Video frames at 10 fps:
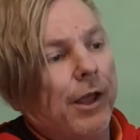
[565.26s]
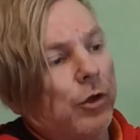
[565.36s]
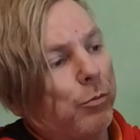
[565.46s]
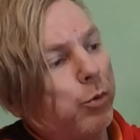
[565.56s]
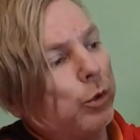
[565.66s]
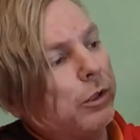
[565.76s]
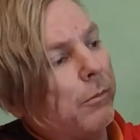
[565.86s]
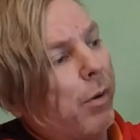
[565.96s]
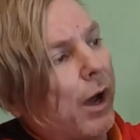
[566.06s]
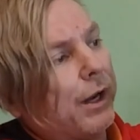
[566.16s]
and you put
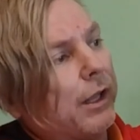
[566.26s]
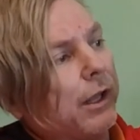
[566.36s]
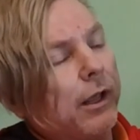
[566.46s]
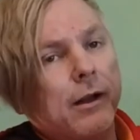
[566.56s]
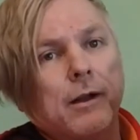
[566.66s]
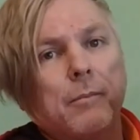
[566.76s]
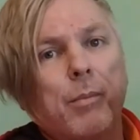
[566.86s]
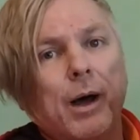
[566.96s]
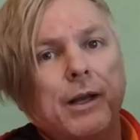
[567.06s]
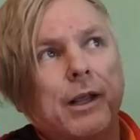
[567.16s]
a body here and a
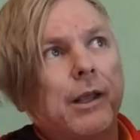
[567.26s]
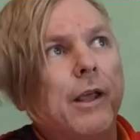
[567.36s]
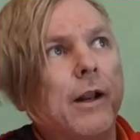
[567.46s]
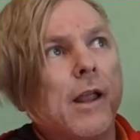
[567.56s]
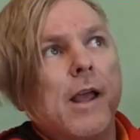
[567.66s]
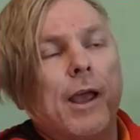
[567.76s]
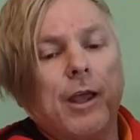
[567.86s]
body here,